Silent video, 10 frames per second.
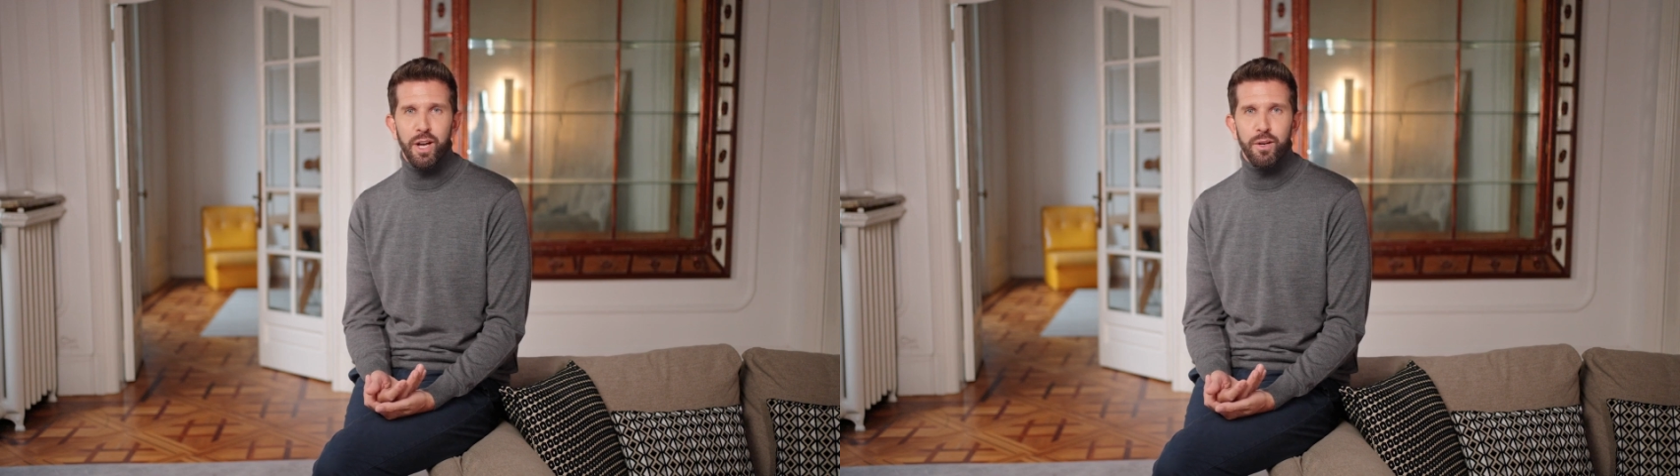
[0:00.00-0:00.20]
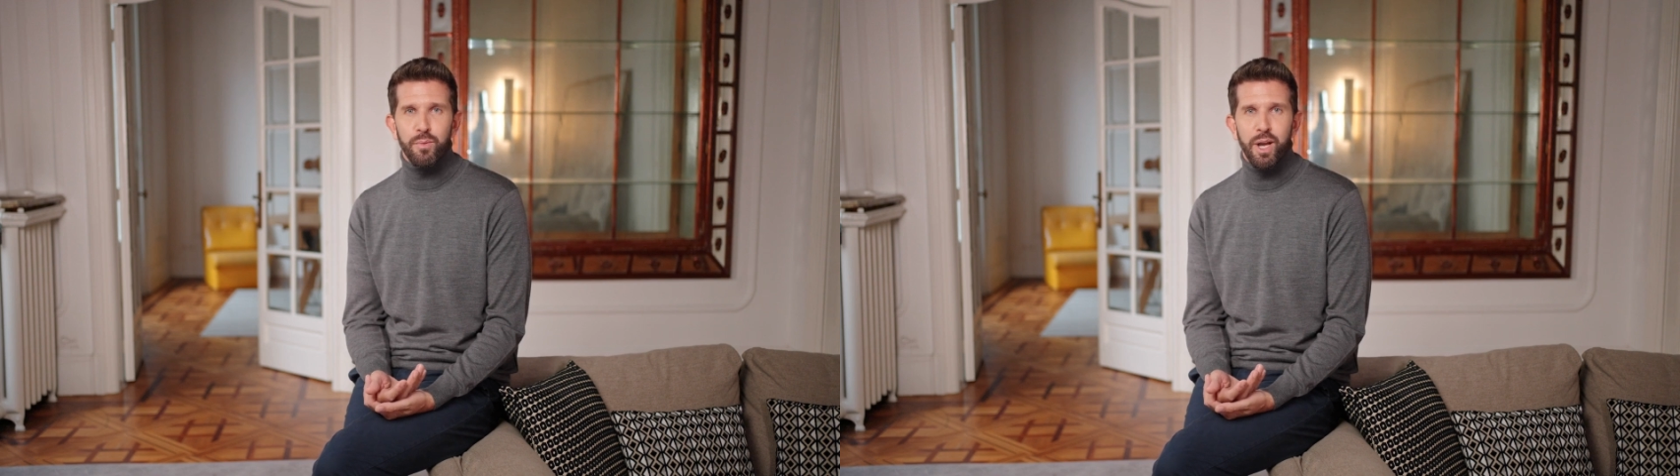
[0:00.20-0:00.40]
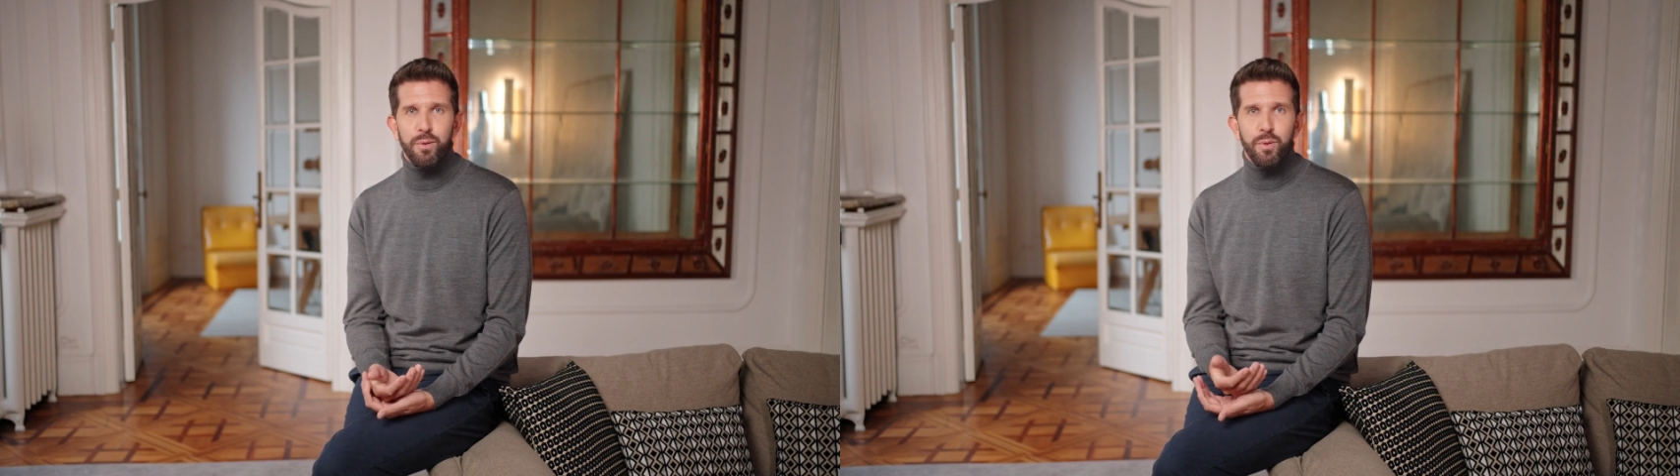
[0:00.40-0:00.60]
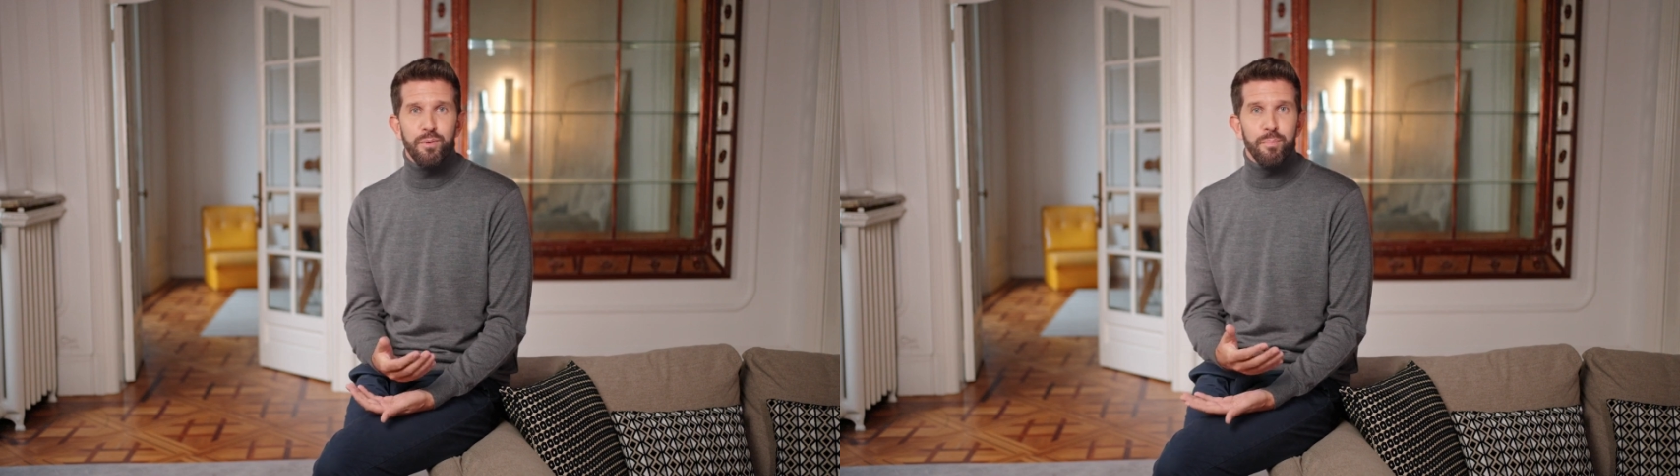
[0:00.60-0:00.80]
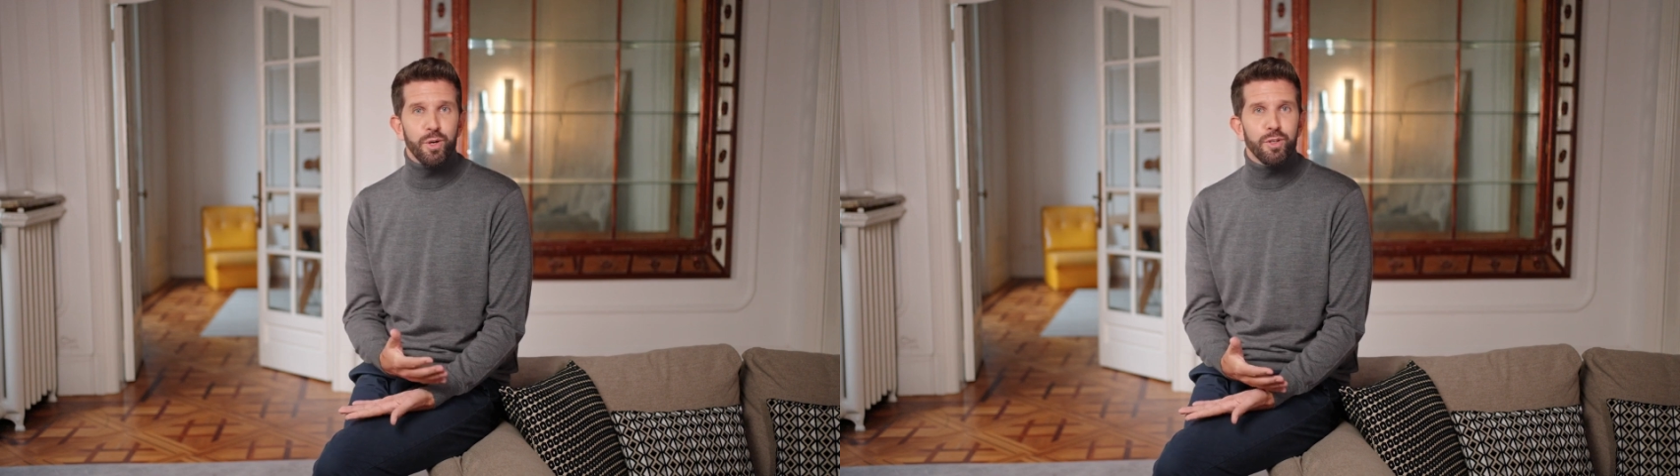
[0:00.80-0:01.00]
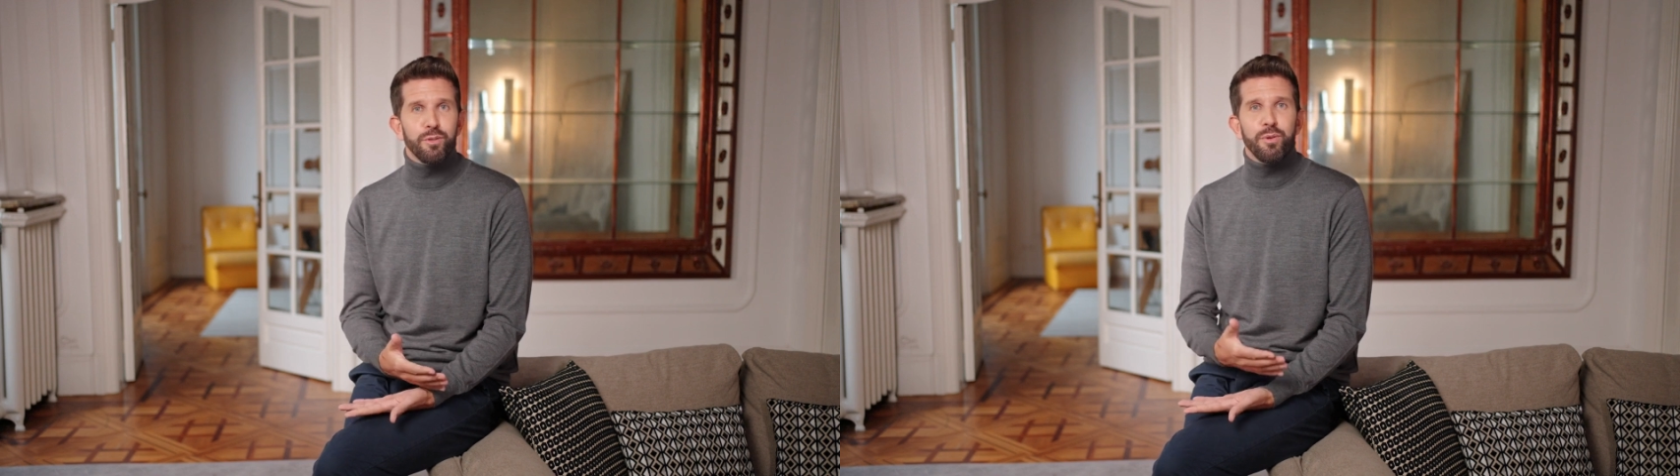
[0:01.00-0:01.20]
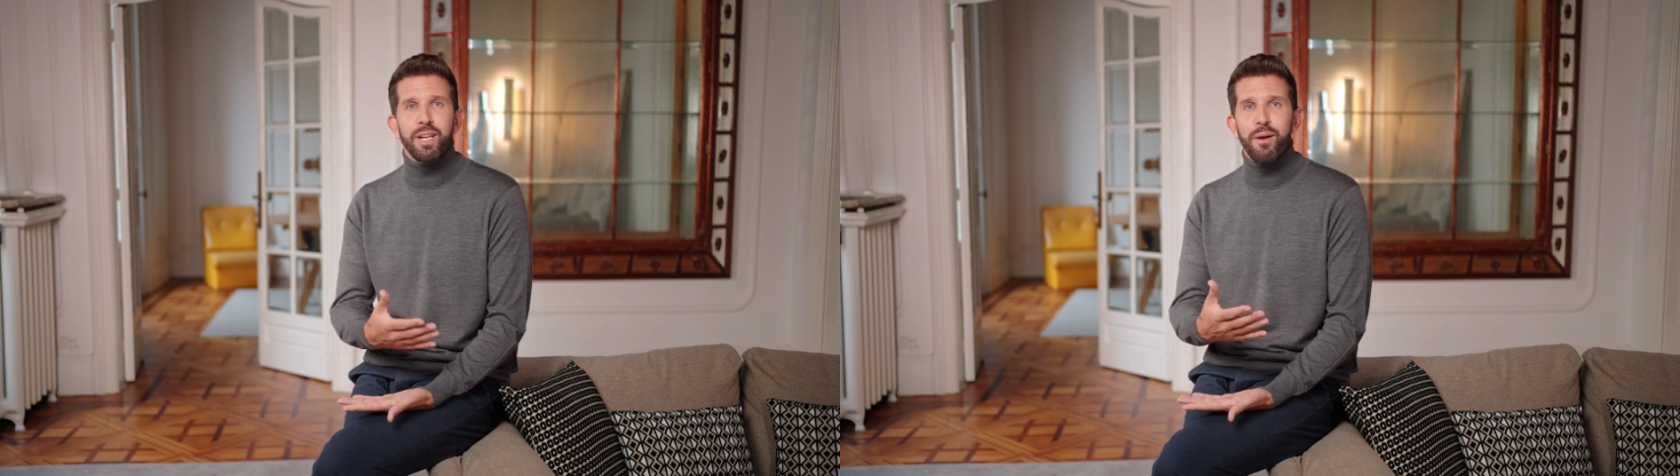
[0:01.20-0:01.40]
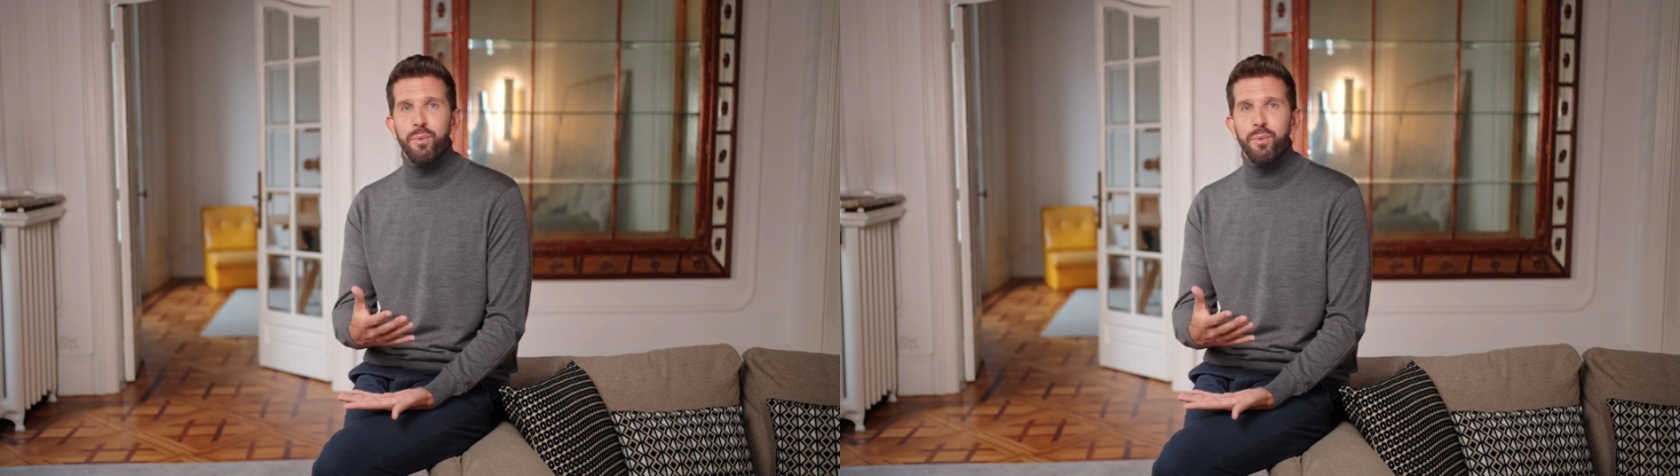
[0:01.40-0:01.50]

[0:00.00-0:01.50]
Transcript: unravels beautifully